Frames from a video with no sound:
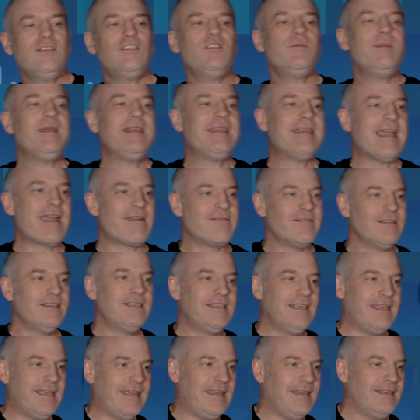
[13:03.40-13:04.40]
should be
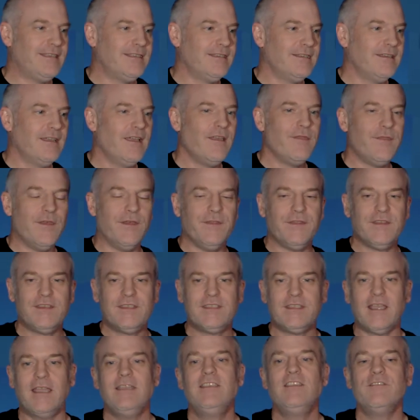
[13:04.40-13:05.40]
guaranteed that the
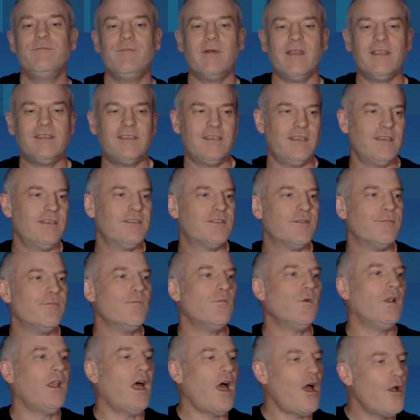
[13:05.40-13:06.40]
state of my system
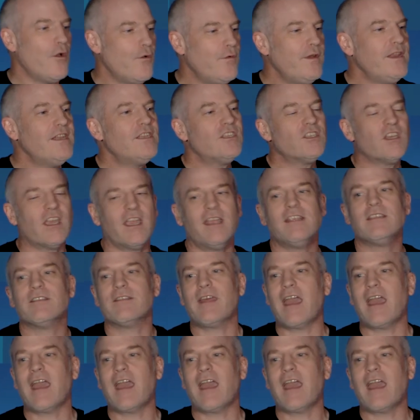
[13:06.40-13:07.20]
will only change if